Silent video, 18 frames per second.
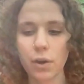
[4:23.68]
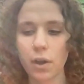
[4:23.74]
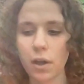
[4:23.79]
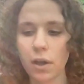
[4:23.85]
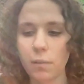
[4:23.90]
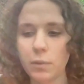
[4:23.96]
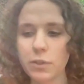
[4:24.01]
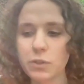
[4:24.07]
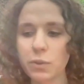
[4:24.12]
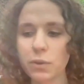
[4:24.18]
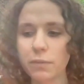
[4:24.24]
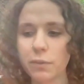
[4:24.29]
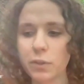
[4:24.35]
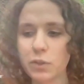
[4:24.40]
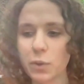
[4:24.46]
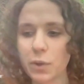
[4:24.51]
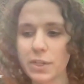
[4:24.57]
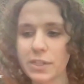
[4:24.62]
was sort of
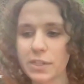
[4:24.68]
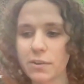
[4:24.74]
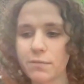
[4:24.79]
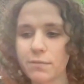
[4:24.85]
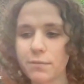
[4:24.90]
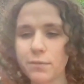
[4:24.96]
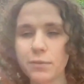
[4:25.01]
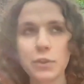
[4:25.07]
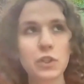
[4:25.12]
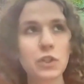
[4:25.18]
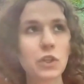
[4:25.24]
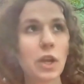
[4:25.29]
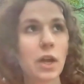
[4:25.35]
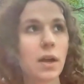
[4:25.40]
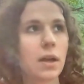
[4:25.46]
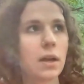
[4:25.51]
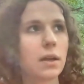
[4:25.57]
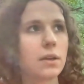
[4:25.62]
the choice of,
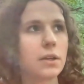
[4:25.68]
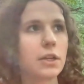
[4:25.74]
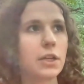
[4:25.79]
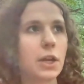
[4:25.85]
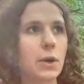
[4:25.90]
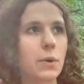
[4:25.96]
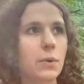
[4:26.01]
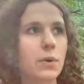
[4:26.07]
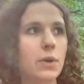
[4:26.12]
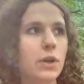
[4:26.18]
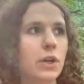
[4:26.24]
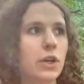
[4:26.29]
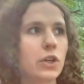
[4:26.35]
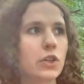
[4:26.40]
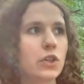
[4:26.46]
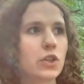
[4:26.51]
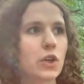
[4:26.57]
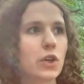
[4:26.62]

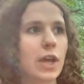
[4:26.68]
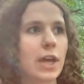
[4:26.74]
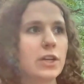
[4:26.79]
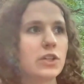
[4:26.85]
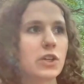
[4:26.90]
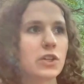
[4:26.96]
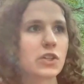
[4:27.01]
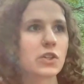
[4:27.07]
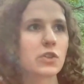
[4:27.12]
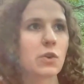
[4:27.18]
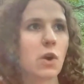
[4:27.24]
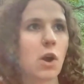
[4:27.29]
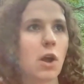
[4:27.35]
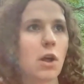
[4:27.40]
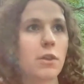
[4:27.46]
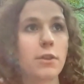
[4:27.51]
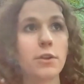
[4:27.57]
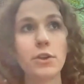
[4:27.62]
should I just
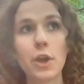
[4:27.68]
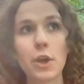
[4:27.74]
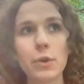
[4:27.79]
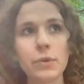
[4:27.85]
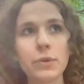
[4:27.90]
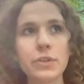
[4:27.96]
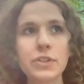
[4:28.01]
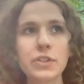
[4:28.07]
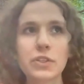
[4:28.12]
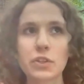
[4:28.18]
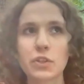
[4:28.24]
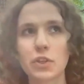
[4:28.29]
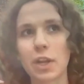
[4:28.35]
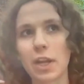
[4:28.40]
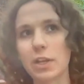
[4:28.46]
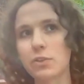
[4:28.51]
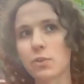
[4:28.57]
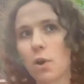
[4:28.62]
draw the nodes?
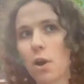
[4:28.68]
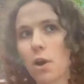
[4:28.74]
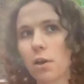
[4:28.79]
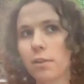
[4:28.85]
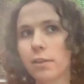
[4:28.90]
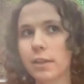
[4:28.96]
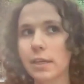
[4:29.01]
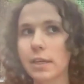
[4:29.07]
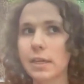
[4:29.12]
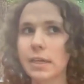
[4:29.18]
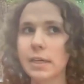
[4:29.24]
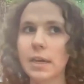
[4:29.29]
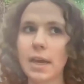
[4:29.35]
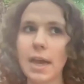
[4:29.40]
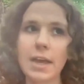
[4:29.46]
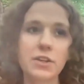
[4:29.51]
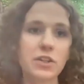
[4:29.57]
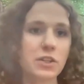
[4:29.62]
Should I draw the
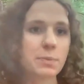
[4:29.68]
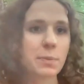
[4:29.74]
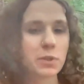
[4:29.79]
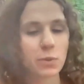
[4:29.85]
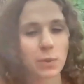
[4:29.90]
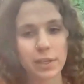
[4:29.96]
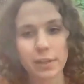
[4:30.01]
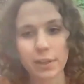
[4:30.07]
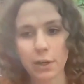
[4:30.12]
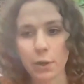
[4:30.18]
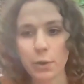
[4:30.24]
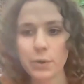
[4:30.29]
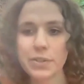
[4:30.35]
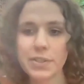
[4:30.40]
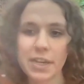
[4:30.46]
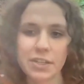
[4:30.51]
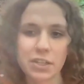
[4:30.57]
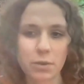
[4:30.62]
edges between the
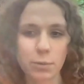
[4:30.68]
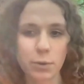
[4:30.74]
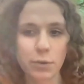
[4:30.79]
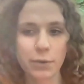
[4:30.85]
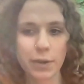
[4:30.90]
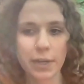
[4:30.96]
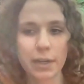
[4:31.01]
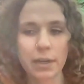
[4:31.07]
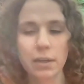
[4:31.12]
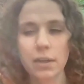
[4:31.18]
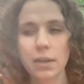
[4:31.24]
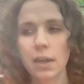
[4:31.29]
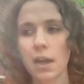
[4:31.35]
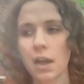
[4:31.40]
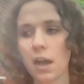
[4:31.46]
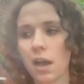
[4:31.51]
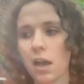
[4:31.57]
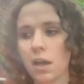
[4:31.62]
nodes as they're moving?
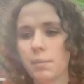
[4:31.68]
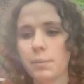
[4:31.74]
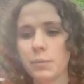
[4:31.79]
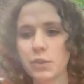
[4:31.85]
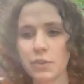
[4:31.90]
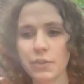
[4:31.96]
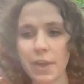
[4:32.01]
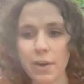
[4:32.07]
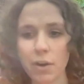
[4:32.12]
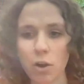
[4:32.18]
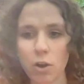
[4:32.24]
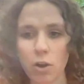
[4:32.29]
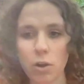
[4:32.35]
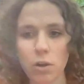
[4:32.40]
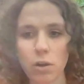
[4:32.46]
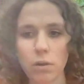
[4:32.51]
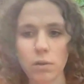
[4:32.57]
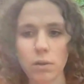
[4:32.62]
Should that
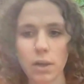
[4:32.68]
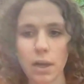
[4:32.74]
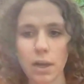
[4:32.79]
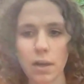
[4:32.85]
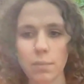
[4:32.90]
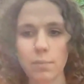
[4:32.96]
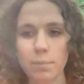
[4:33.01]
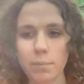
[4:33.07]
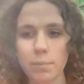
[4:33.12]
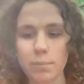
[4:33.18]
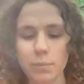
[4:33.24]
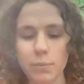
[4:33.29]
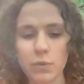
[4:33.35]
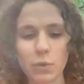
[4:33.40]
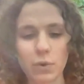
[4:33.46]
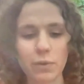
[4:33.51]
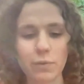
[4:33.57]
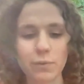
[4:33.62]
all
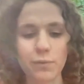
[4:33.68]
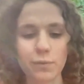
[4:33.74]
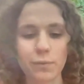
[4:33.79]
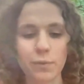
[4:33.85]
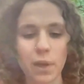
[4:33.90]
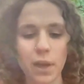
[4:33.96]
sort of